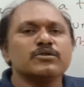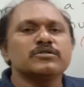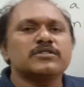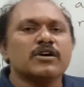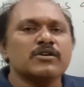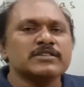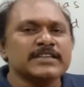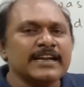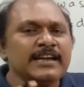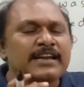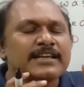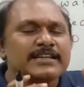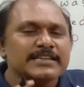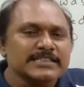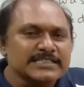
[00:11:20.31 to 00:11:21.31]

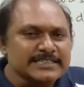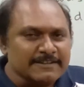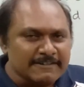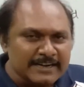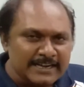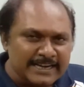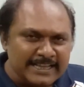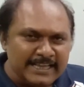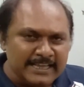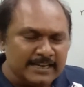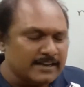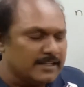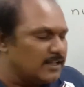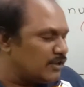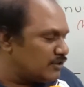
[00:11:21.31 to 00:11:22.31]

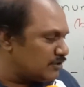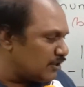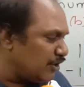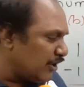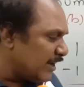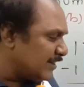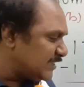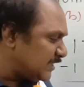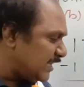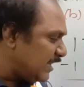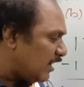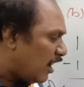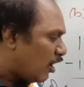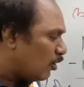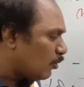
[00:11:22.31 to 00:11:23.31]
2017. So you can see
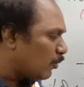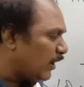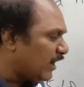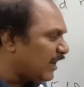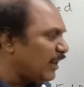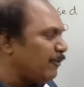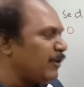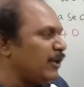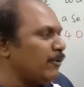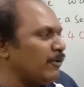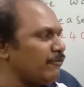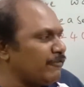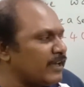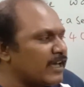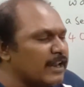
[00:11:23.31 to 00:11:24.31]
how quickly we,
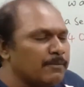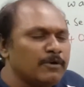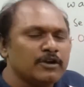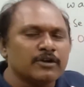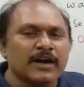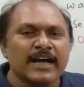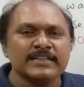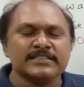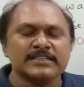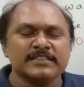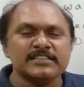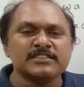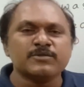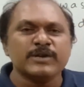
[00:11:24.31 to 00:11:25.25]
we are able to answer this